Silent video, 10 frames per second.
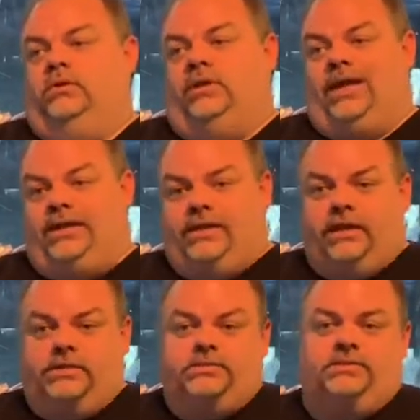A lot of
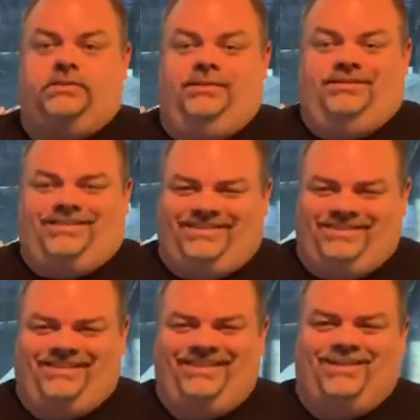nets,
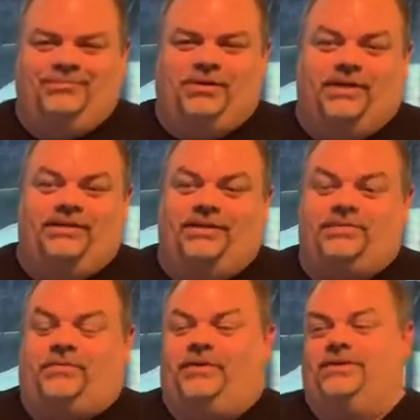but
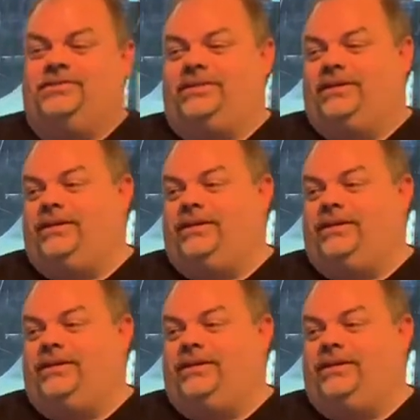as far as